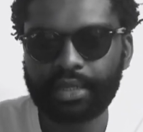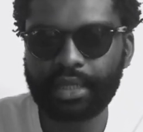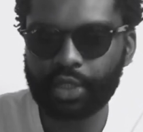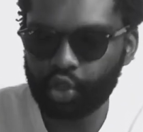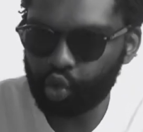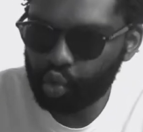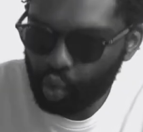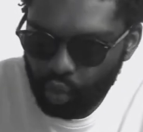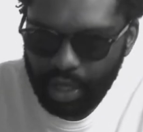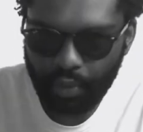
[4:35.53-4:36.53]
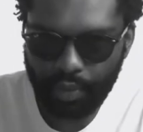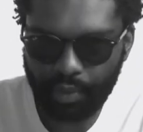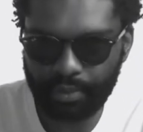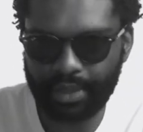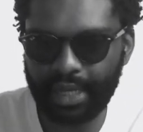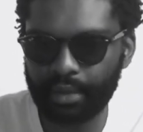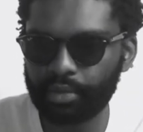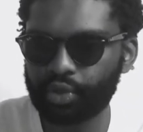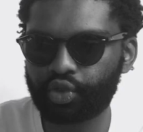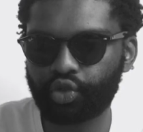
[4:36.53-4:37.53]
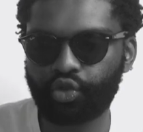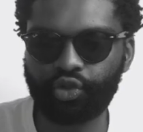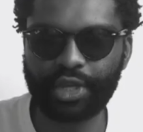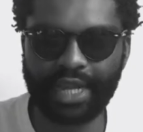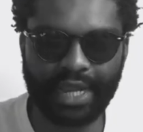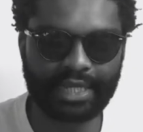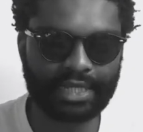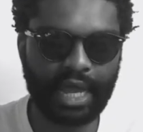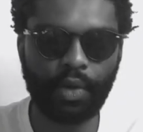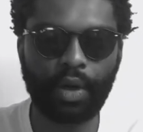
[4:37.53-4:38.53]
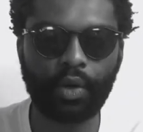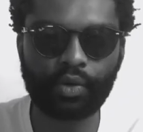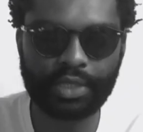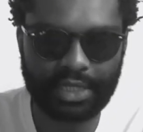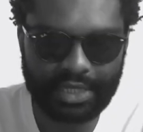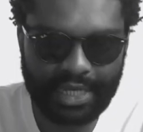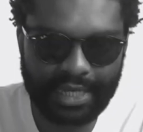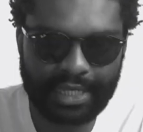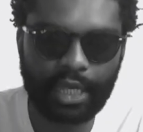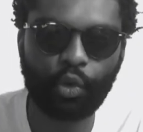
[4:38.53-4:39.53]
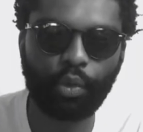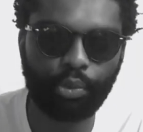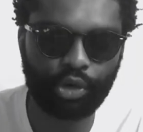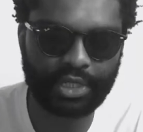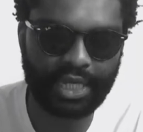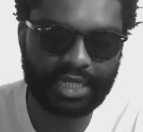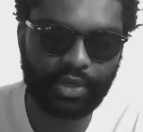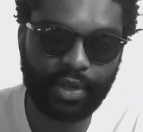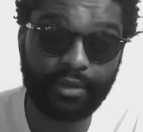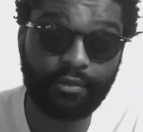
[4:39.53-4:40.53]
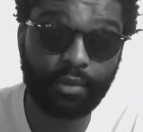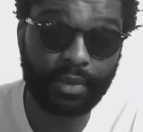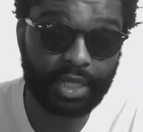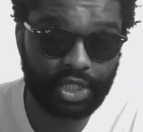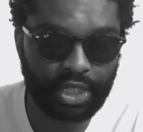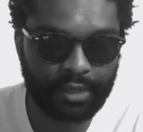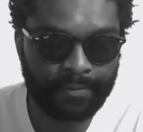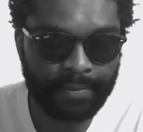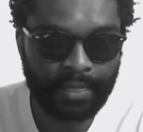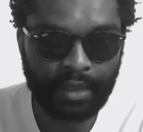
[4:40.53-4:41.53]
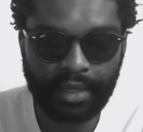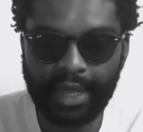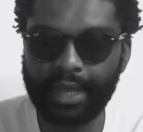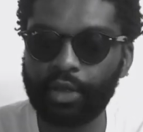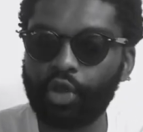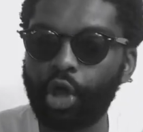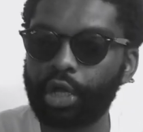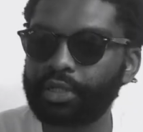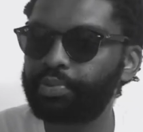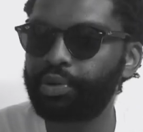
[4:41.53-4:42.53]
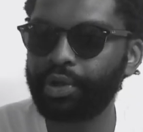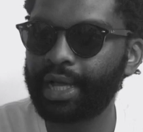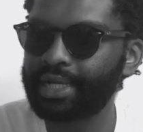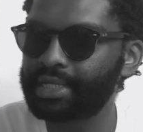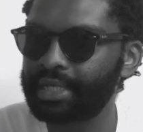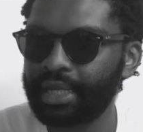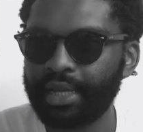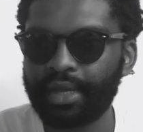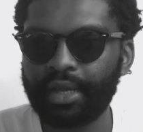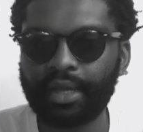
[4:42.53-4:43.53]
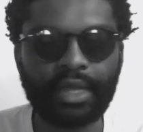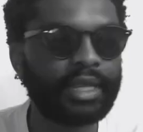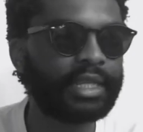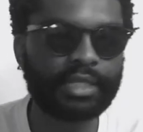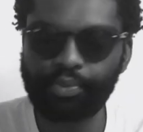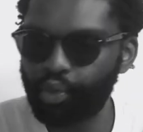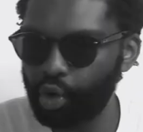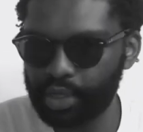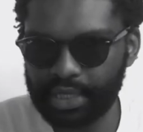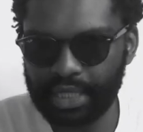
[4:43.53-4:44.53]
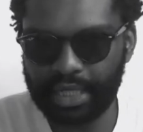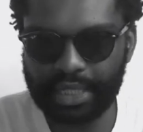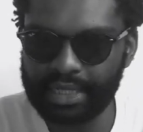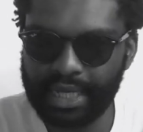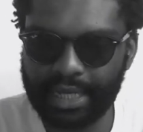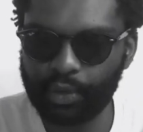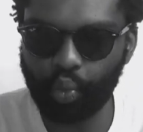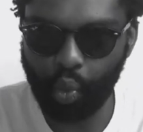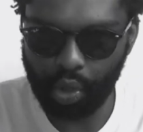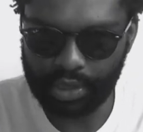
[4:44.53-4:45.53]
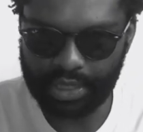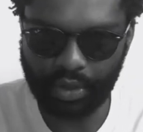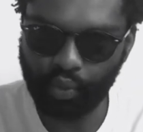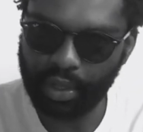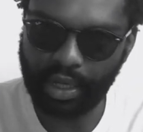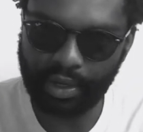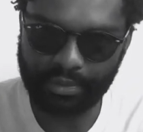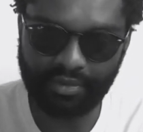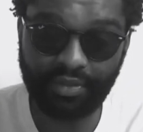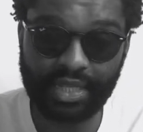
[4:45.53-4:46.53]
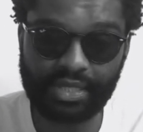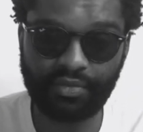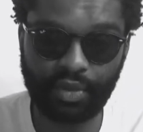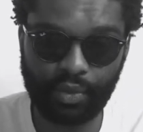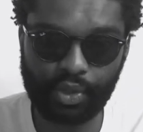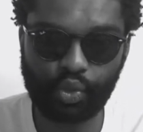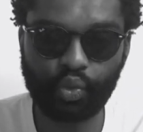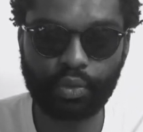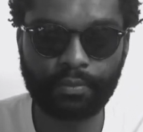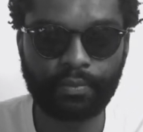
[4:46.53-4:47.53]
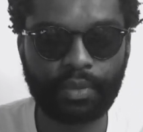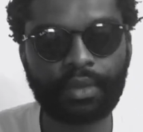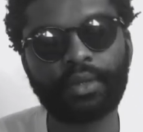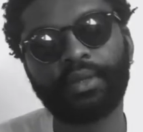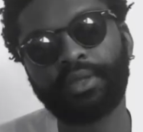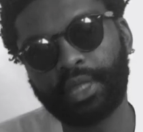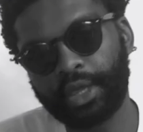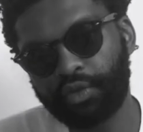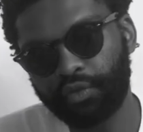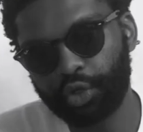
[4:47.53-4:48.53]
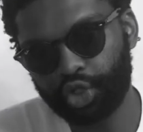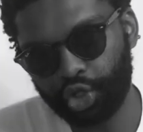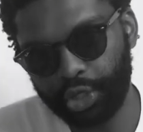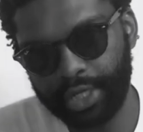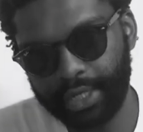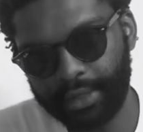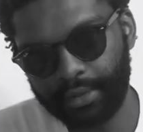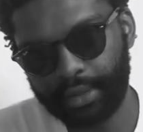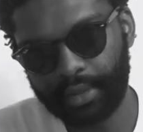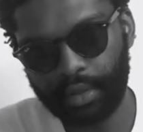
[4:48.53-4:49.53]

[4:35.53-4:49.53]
the sooner we will be able to create our own internet that will protect our information and not put us in these proxy internet wars that we're going to be facing very soon. Thank you for joining.